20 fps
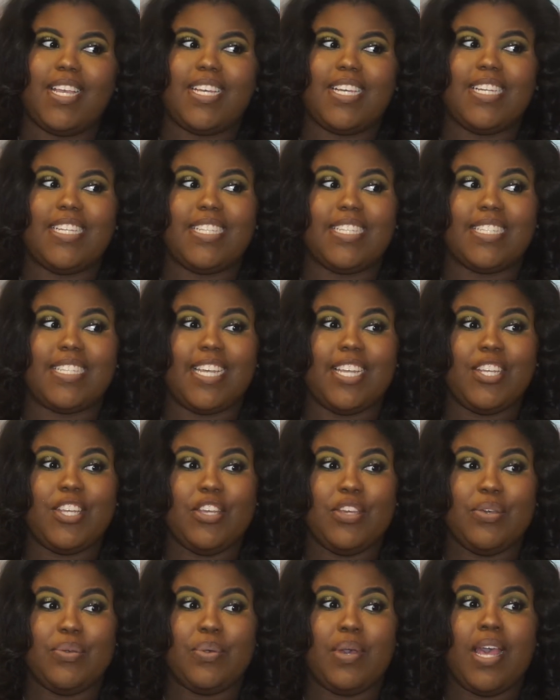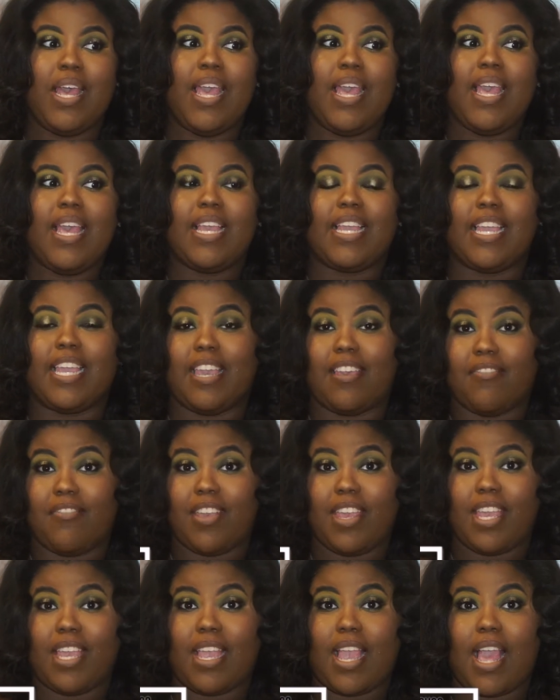continue
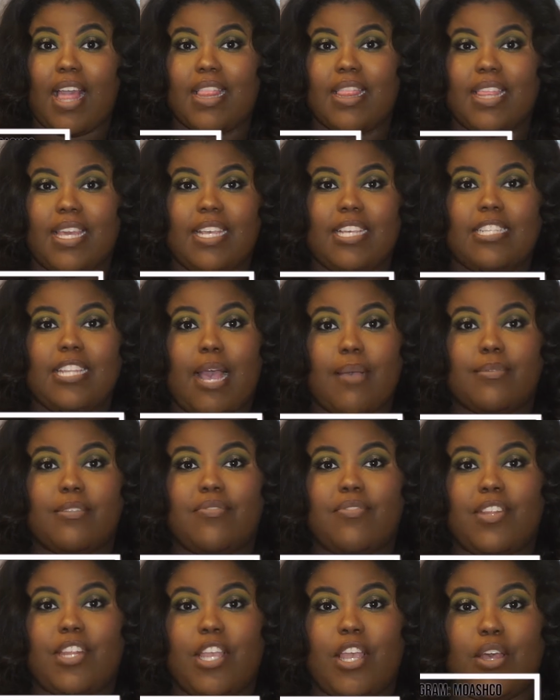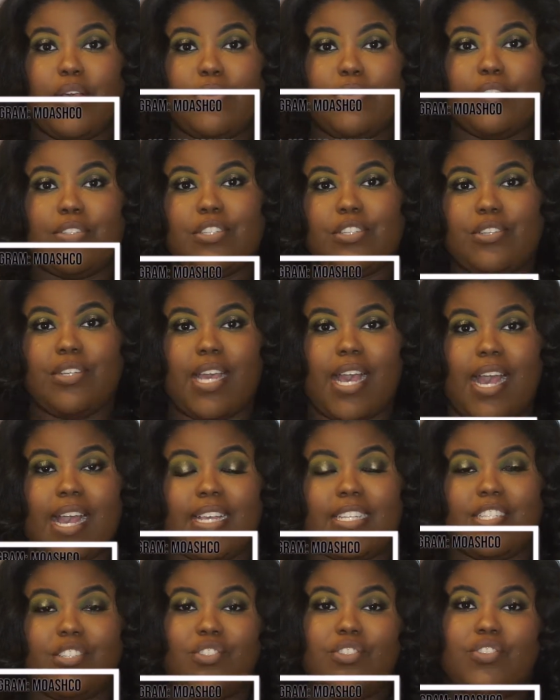giving these types of videos to you
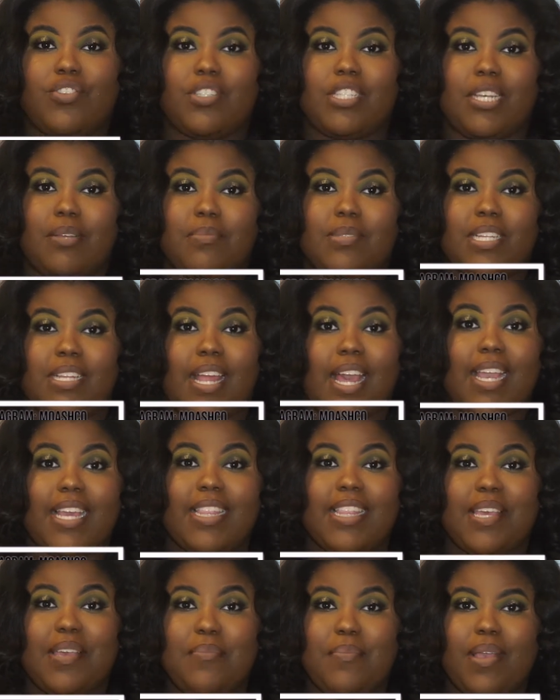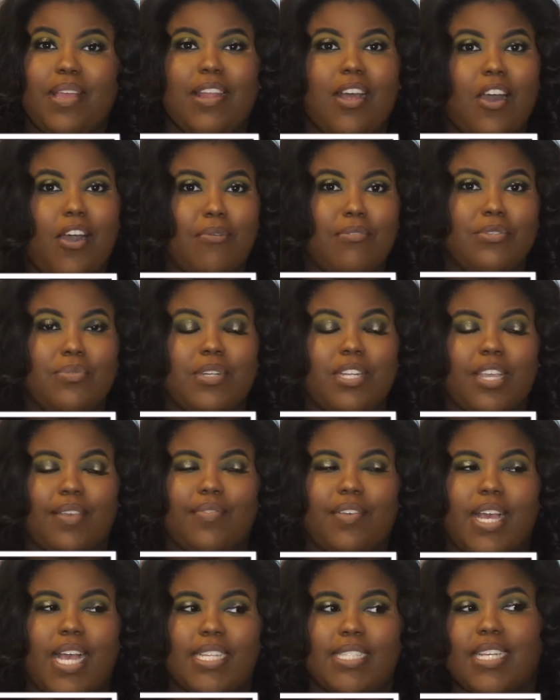guys since you seem to like them, and I always want to
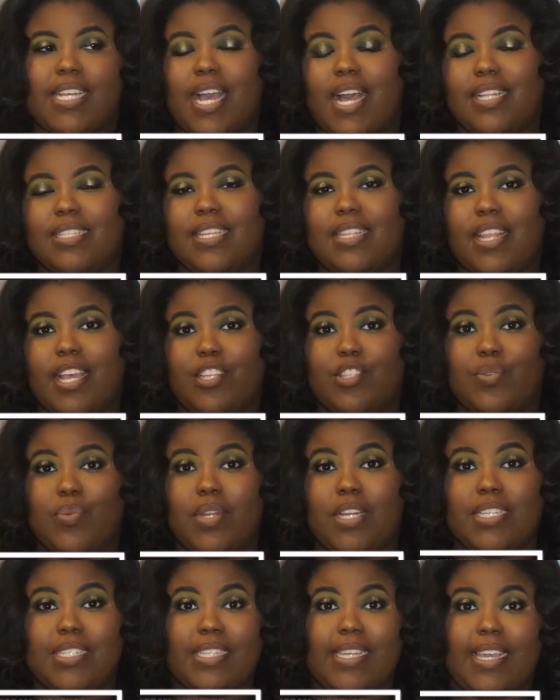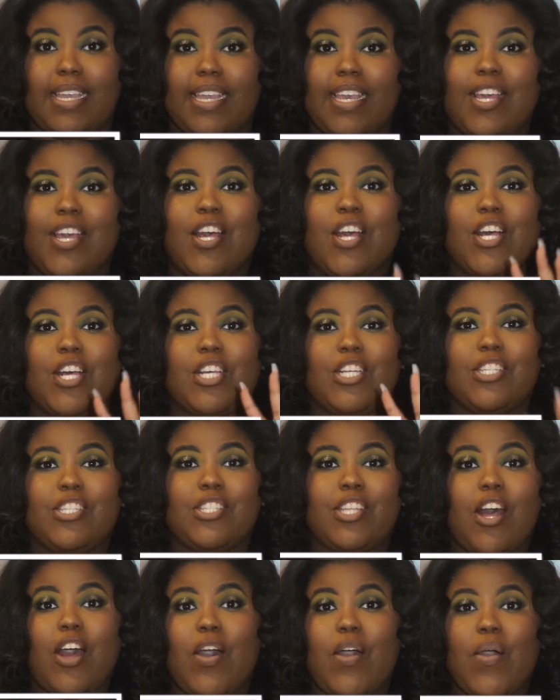give you guys the content that you want to see.
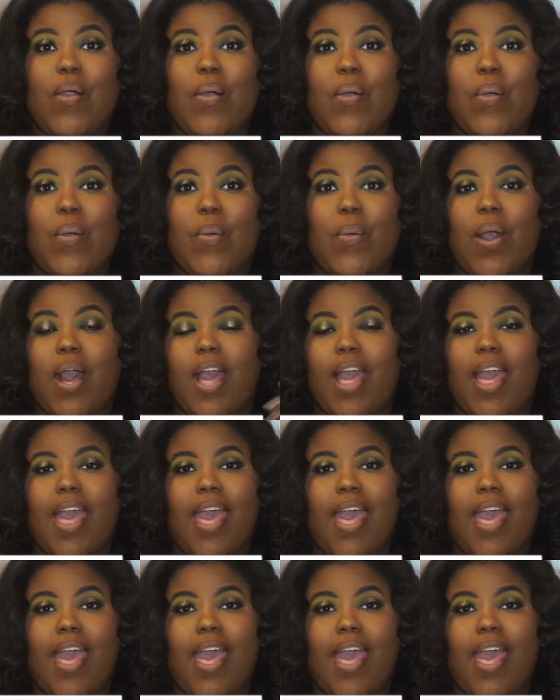So